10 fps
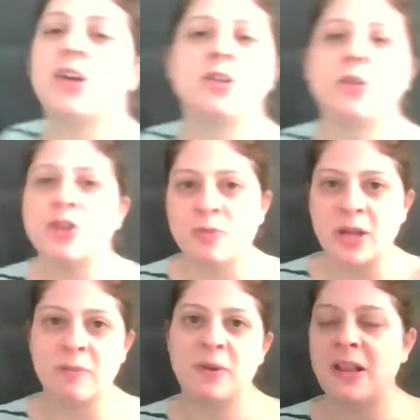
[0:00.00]
chlor, you may
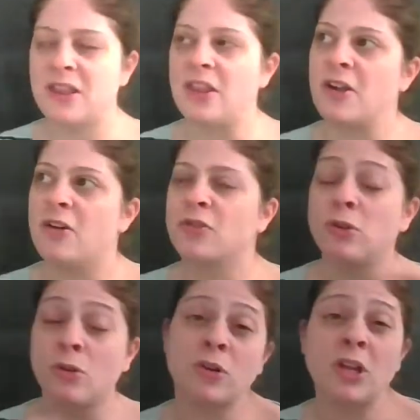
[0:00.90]
immediately think of
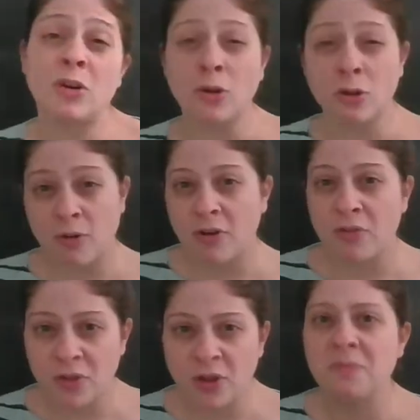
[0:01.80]
chlorine or
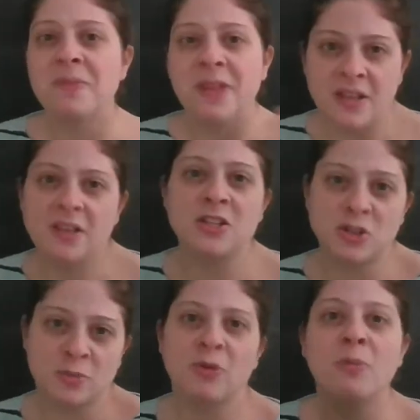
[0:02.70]
chlorophyll, and these are
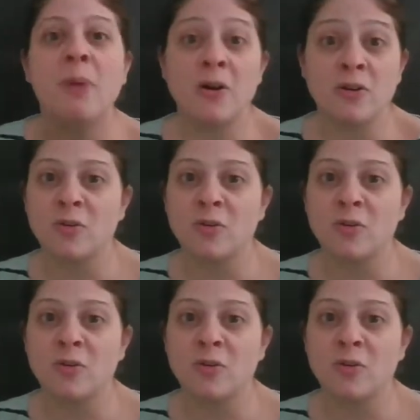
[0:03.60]
both modern